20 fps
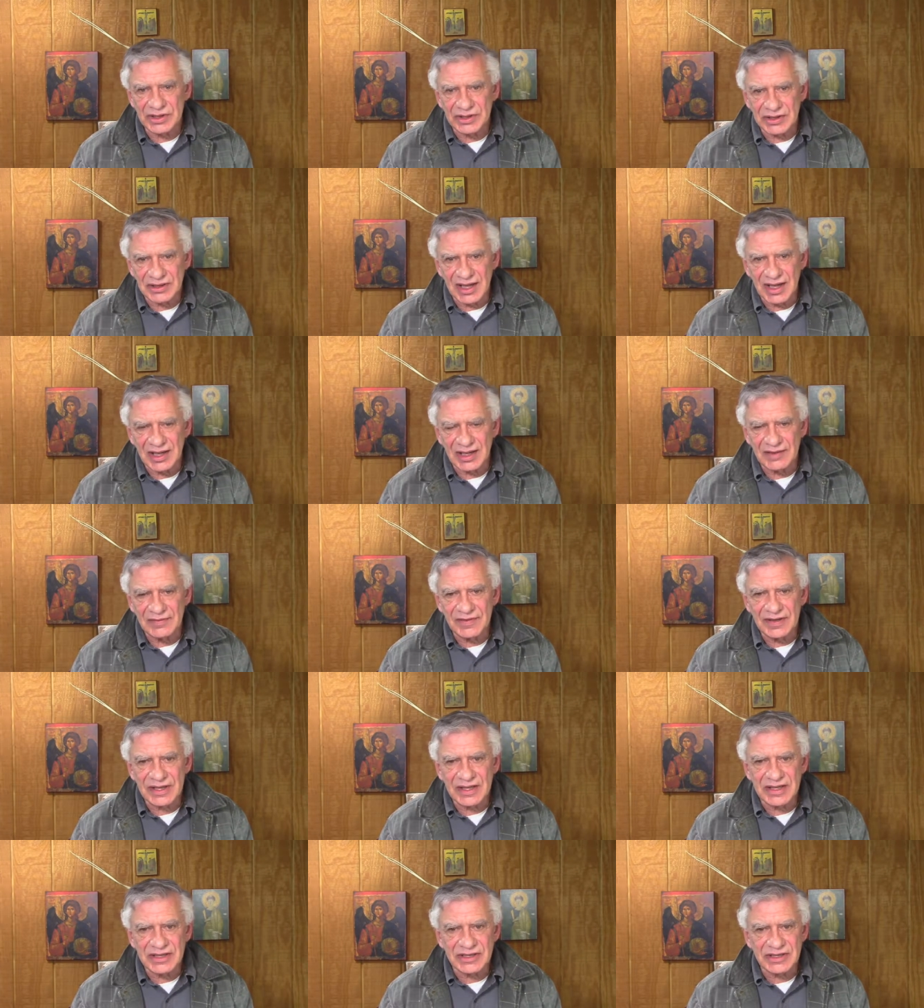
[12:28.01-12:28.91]
which
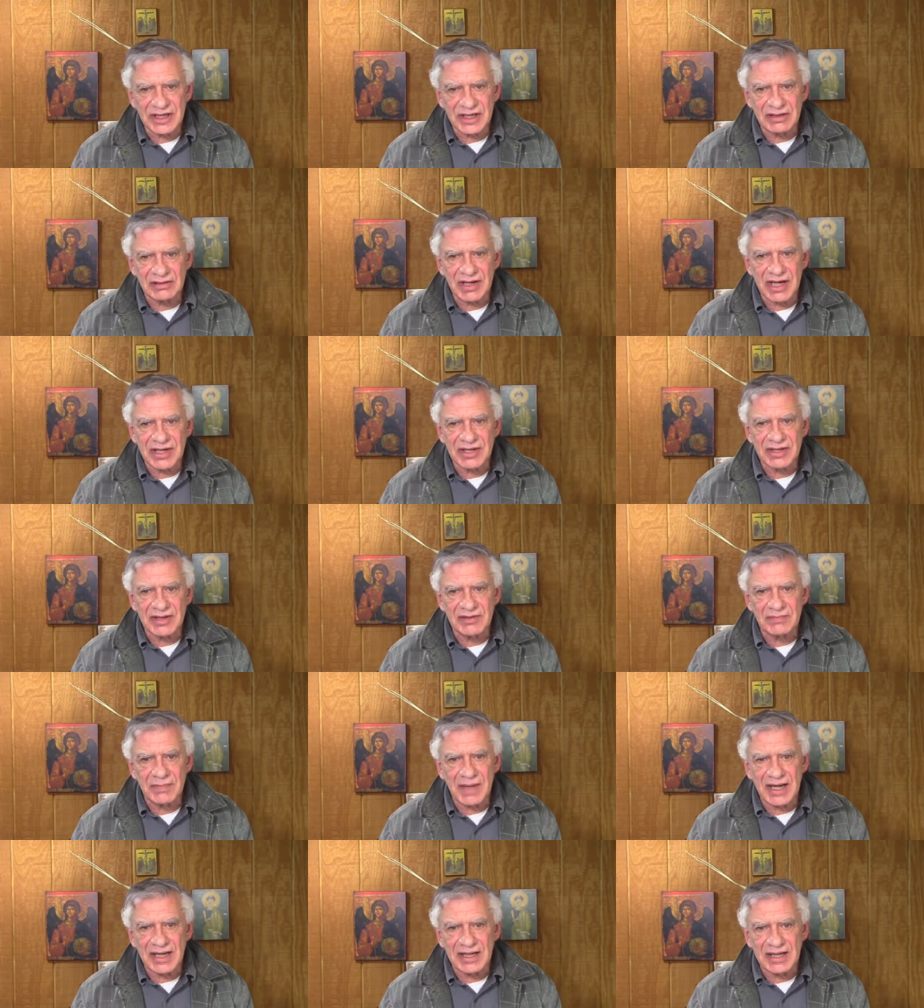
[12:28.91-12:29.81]
love and
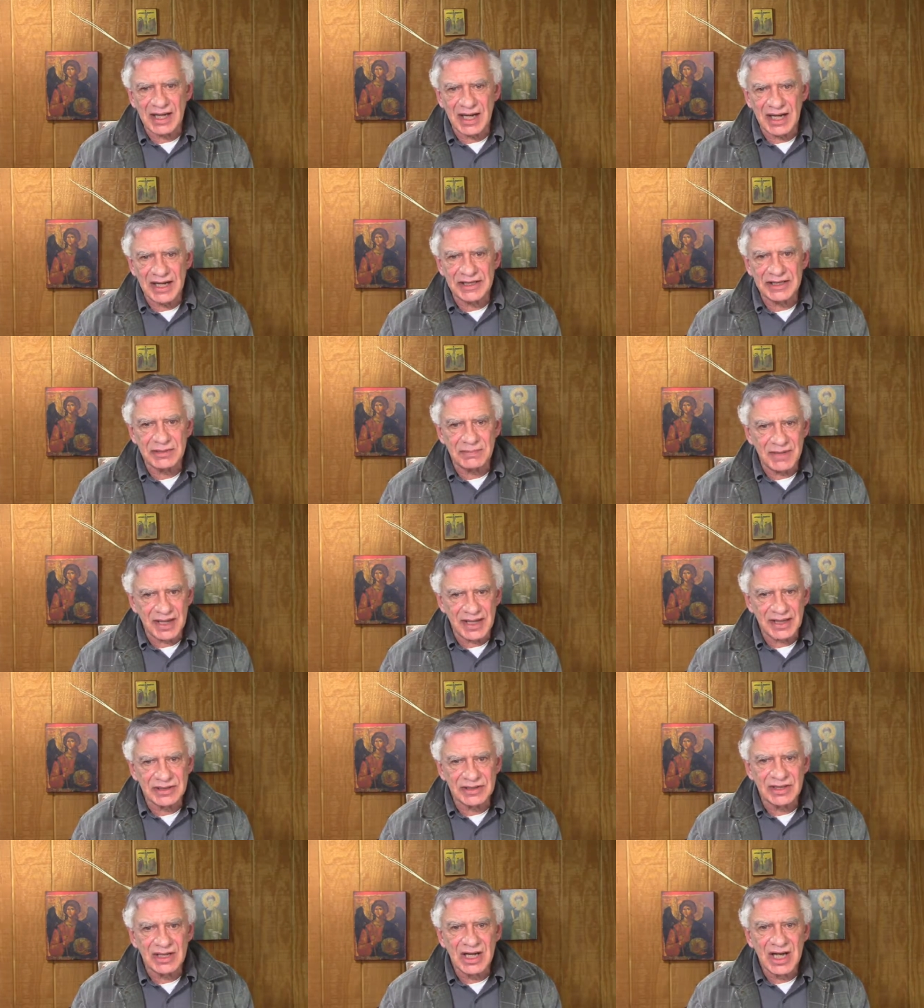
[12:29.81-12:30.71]
consideration of mankind
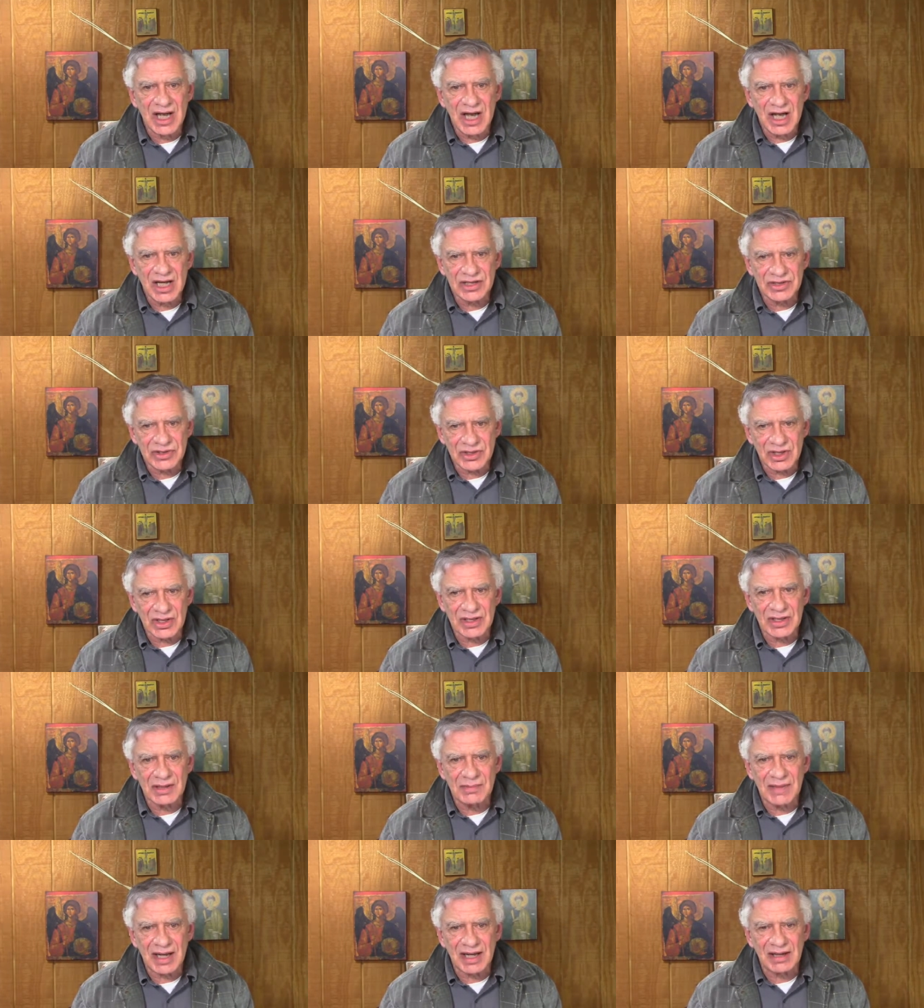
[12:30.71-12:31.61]
demands a
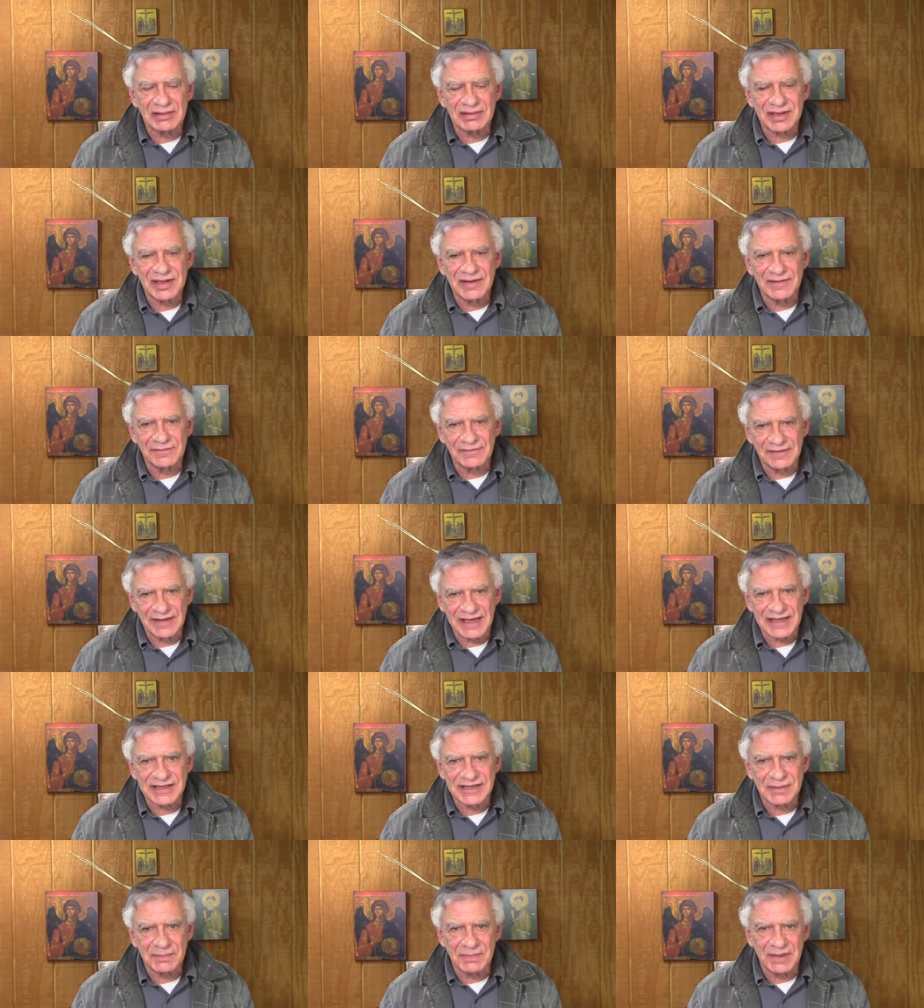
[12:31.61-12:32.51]
certain amount of
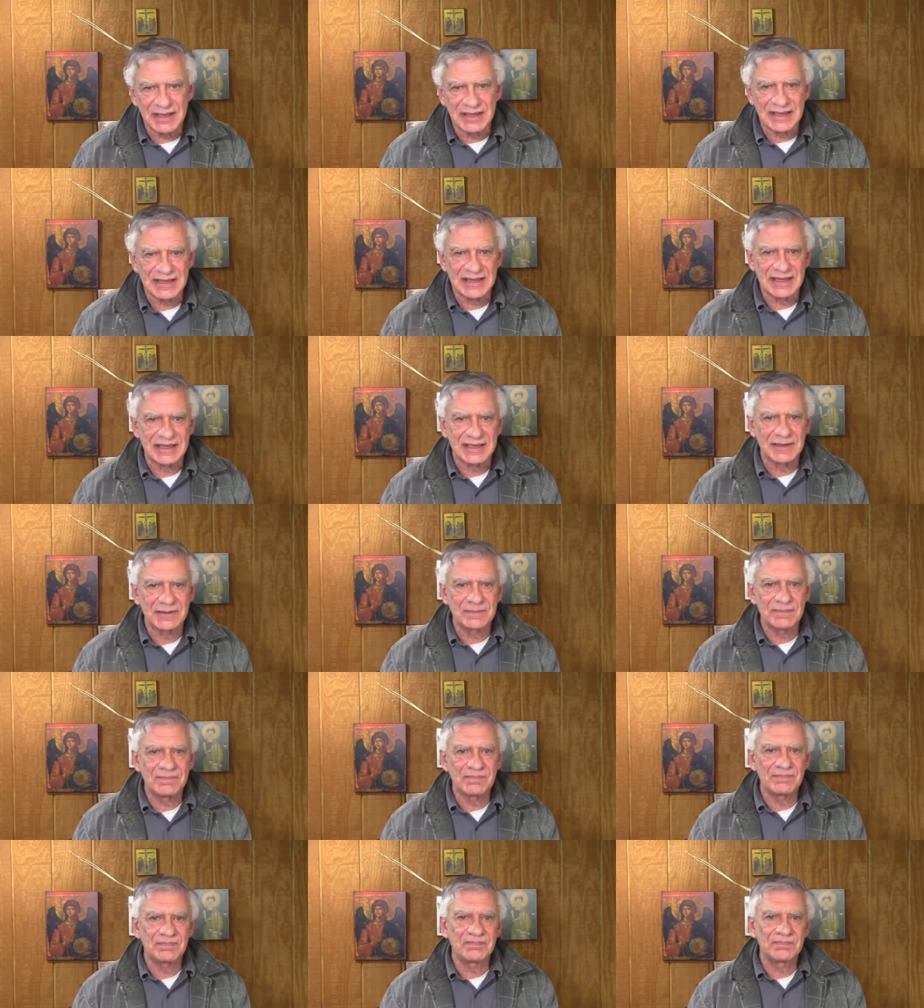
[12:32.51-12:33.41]

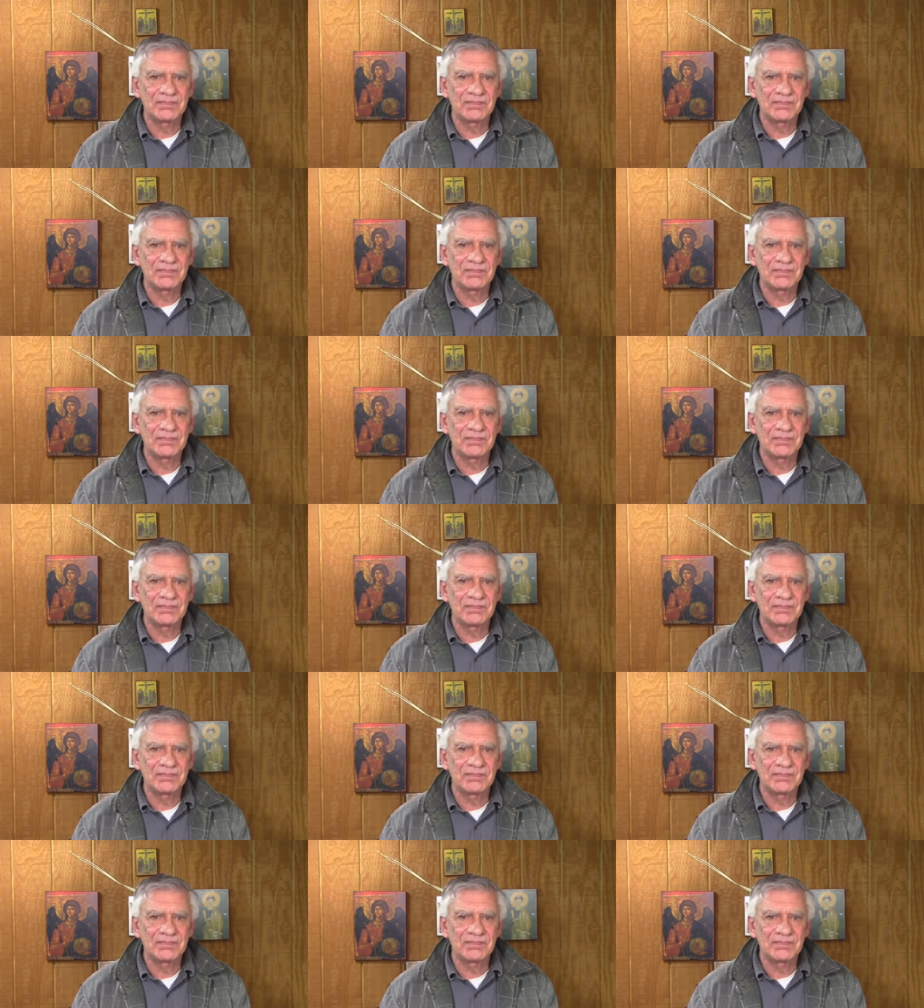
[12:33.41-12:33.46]
flexibility.